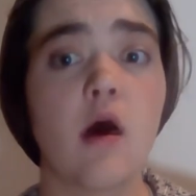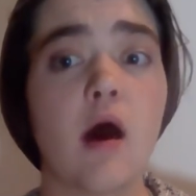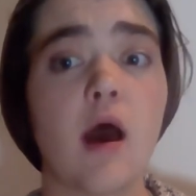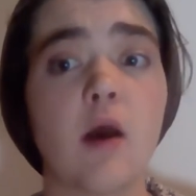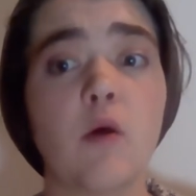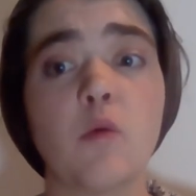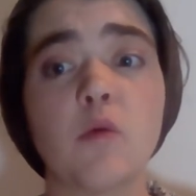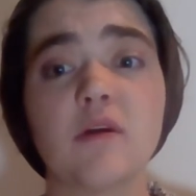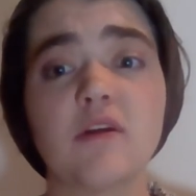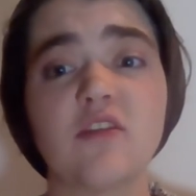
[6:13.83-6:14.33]

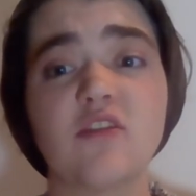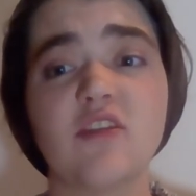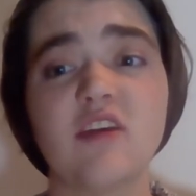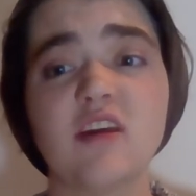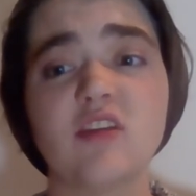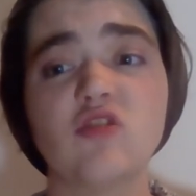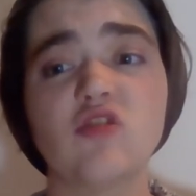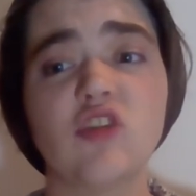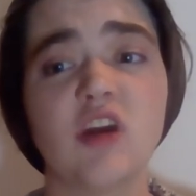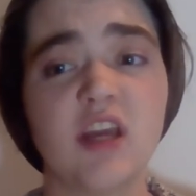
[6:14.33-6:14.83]
I want to
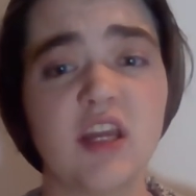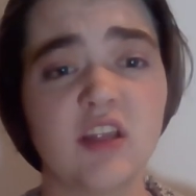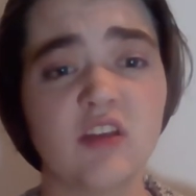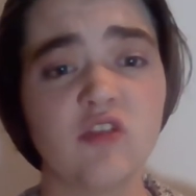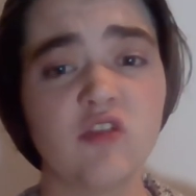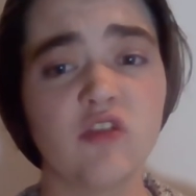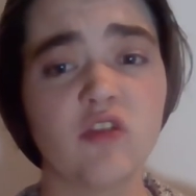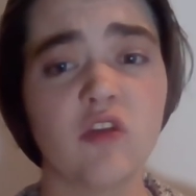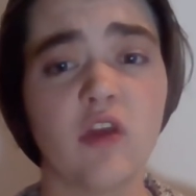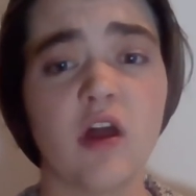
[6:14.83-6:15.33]
see
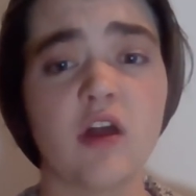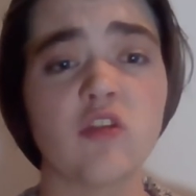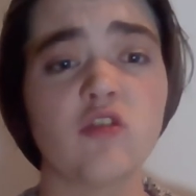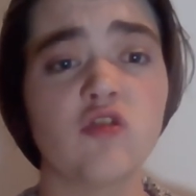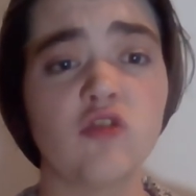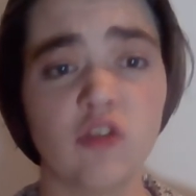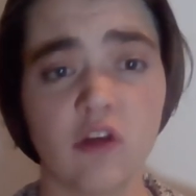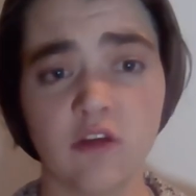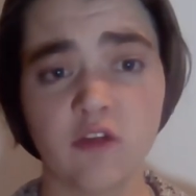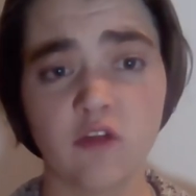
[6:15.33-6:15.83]
change not
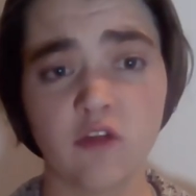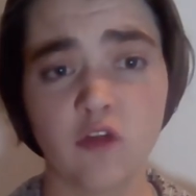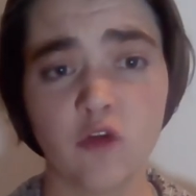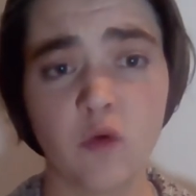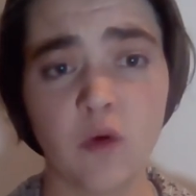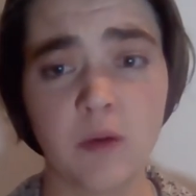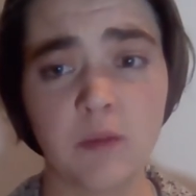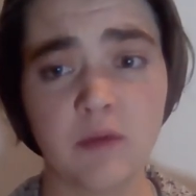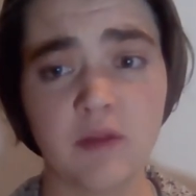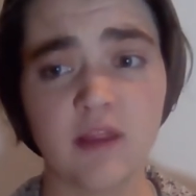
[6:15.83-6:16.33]
just
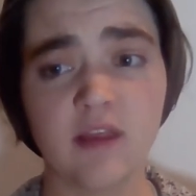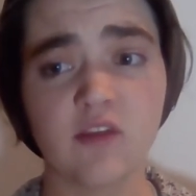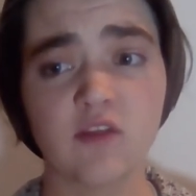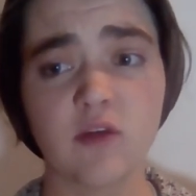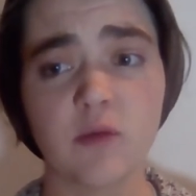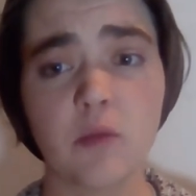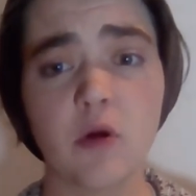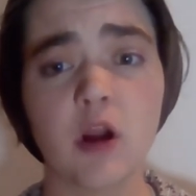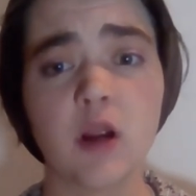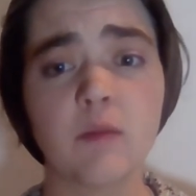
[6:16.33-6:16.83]
to our police
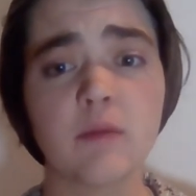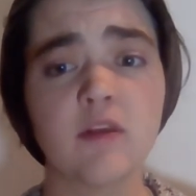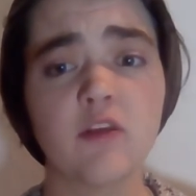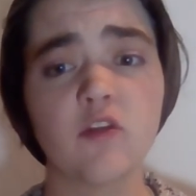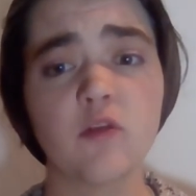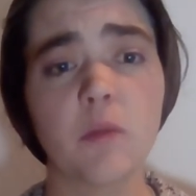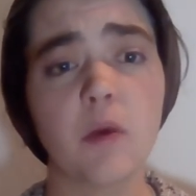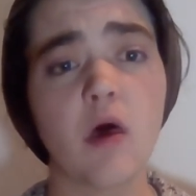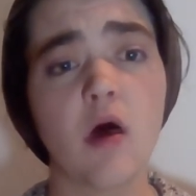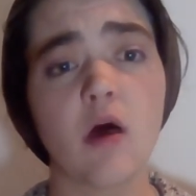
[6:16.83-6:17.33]

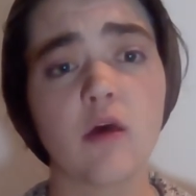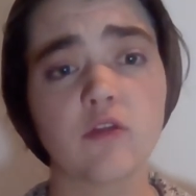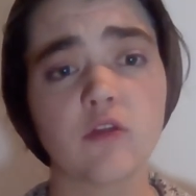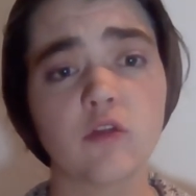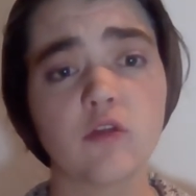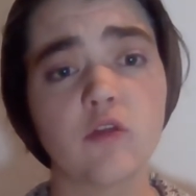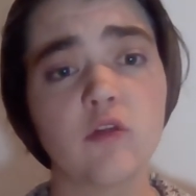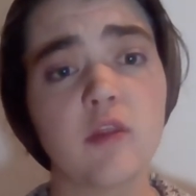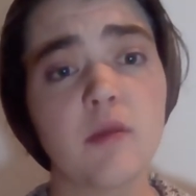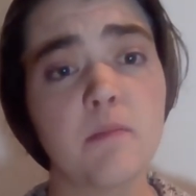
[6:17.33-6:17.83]
departments, but
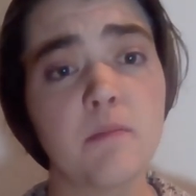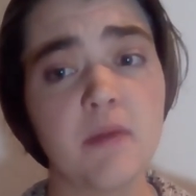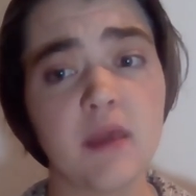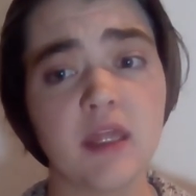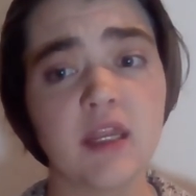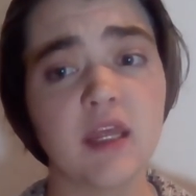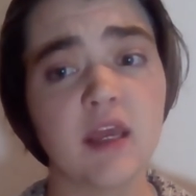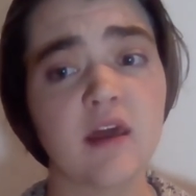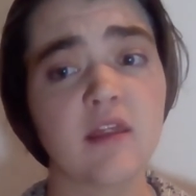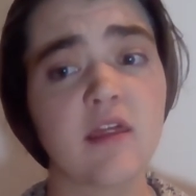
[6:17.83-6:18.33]
also to the
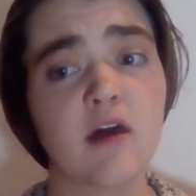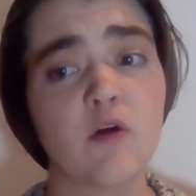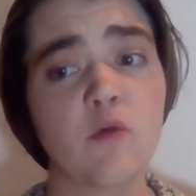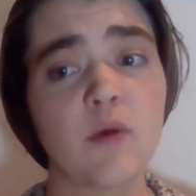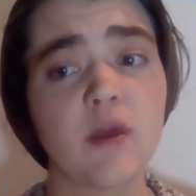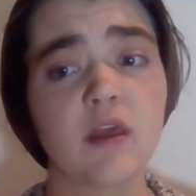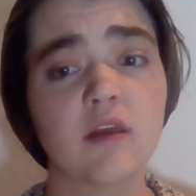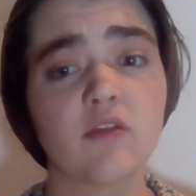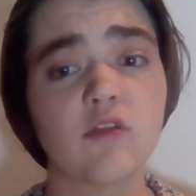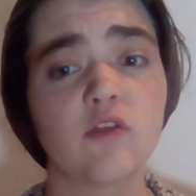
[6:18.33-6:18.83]
media that
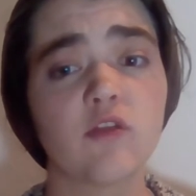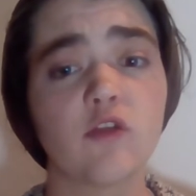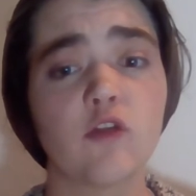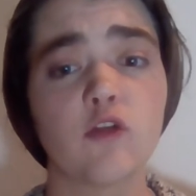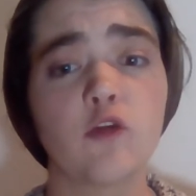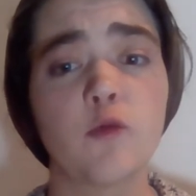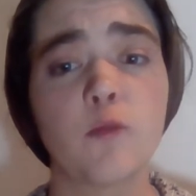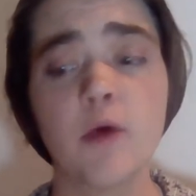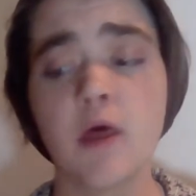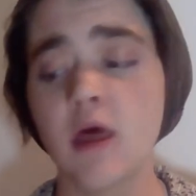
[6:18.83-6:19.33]
we
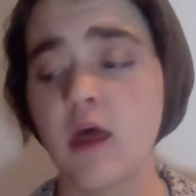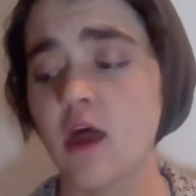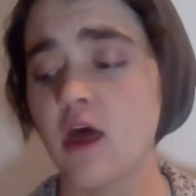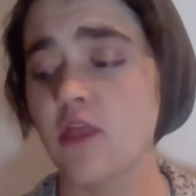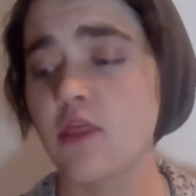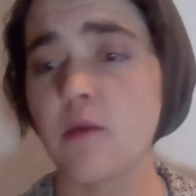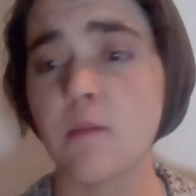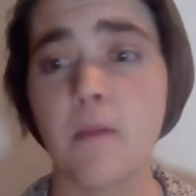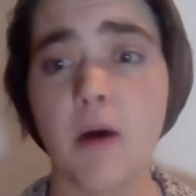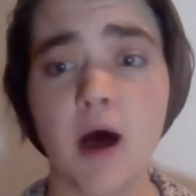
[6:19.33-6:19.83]
consume,
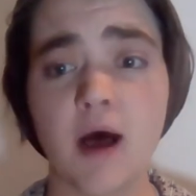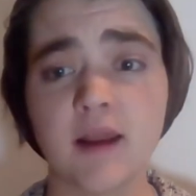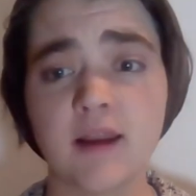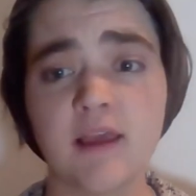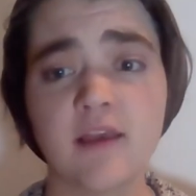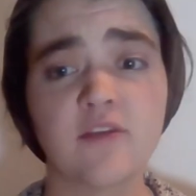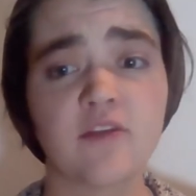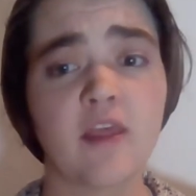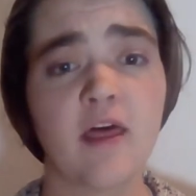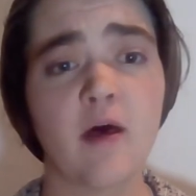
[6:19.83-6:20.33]
the
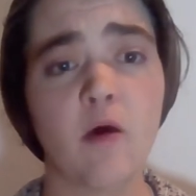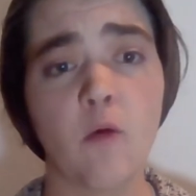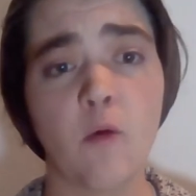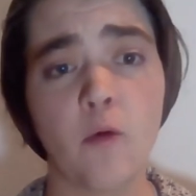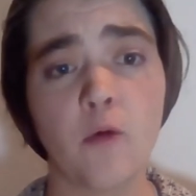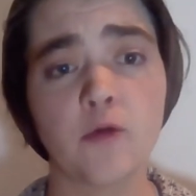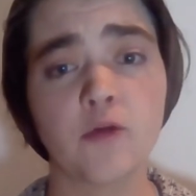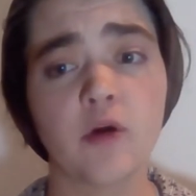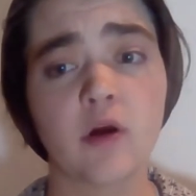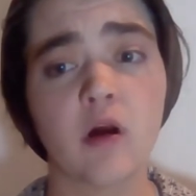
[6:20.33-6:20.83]
bodies that
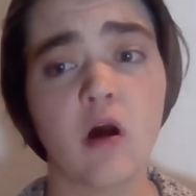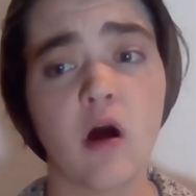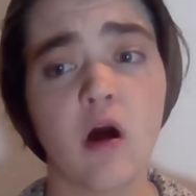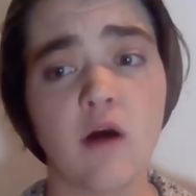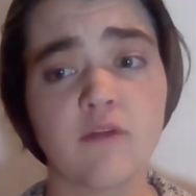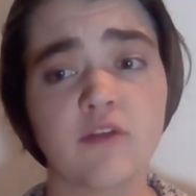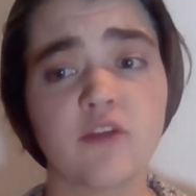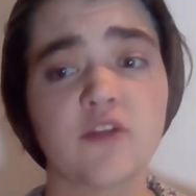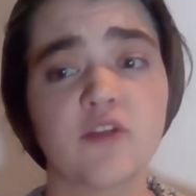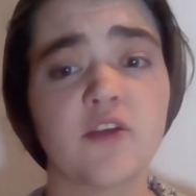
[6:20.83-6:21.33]
hold our
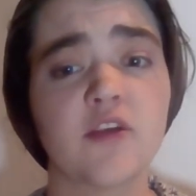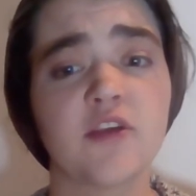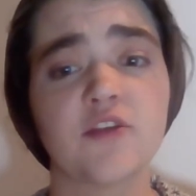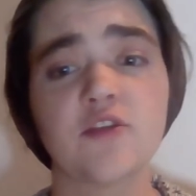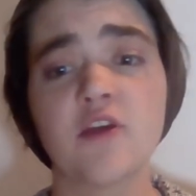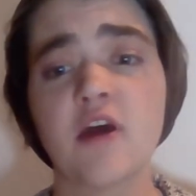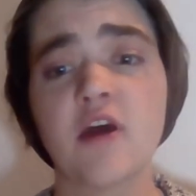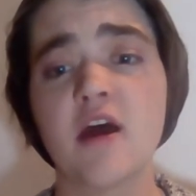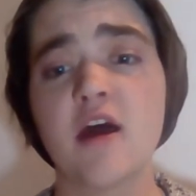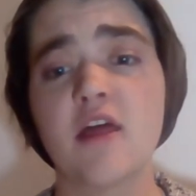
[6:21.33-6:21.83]

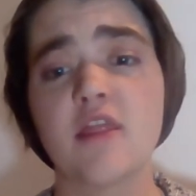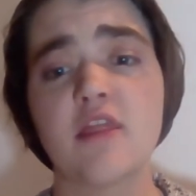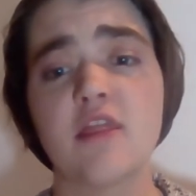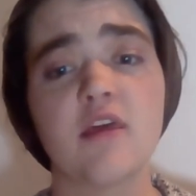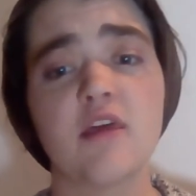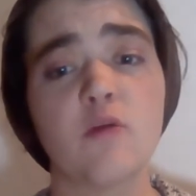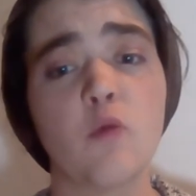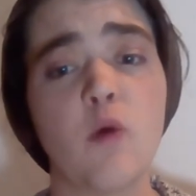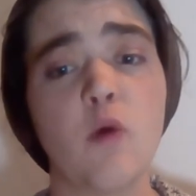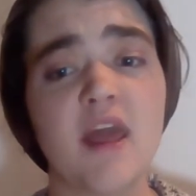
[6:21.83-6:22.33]
offices,
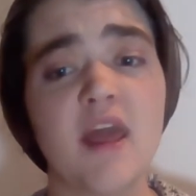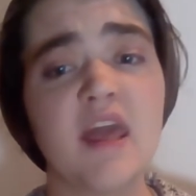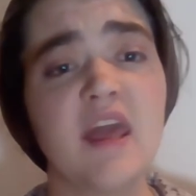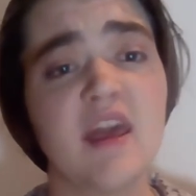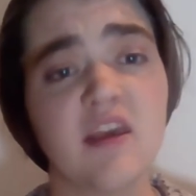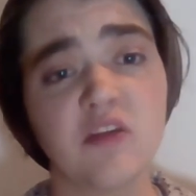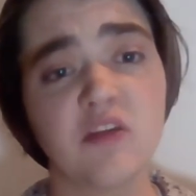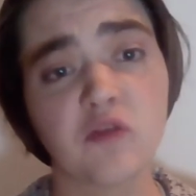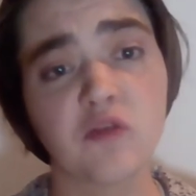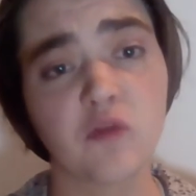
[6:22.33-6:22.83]
the way
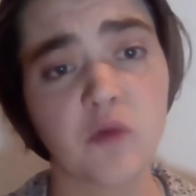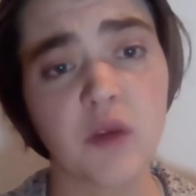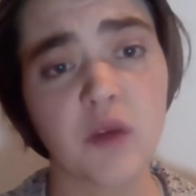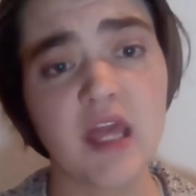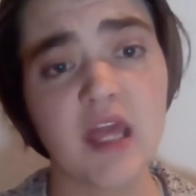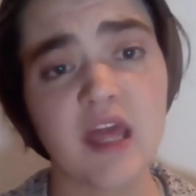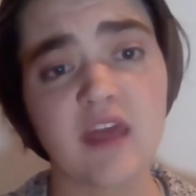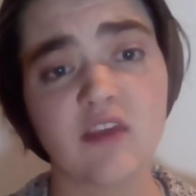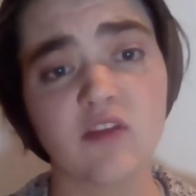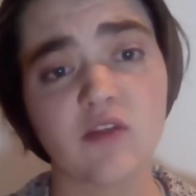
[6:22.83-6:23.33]

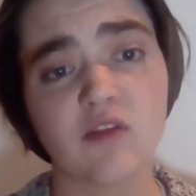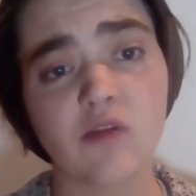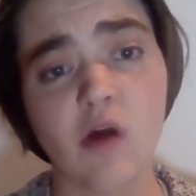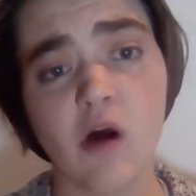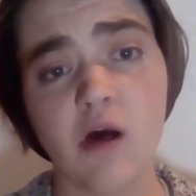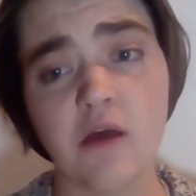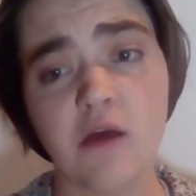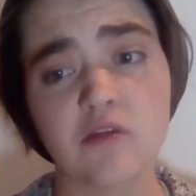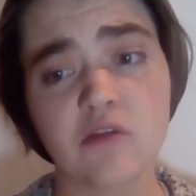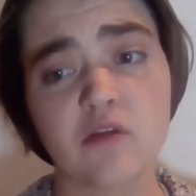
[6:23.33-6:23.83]
history is
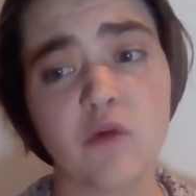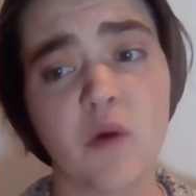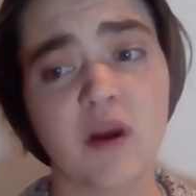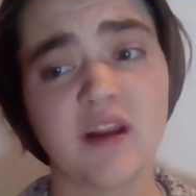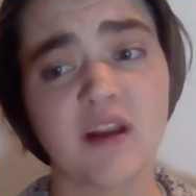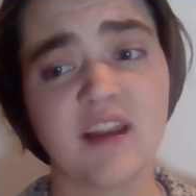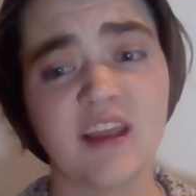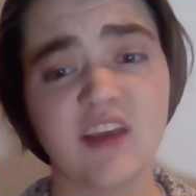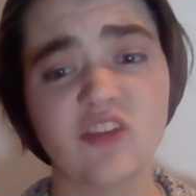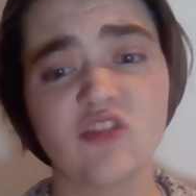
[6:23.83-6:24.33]
taught to our
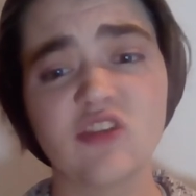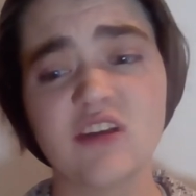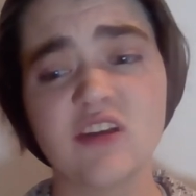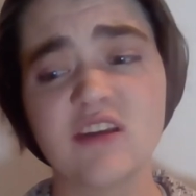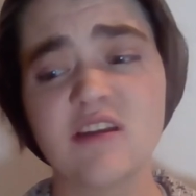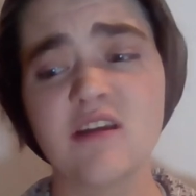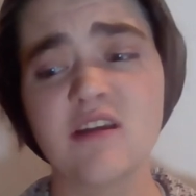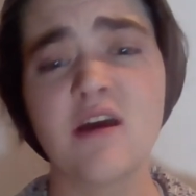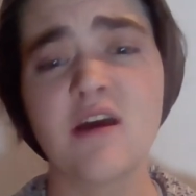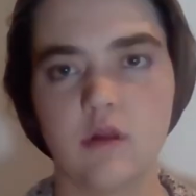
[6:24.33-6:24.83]

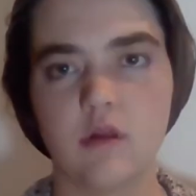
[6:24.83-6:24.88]
nation.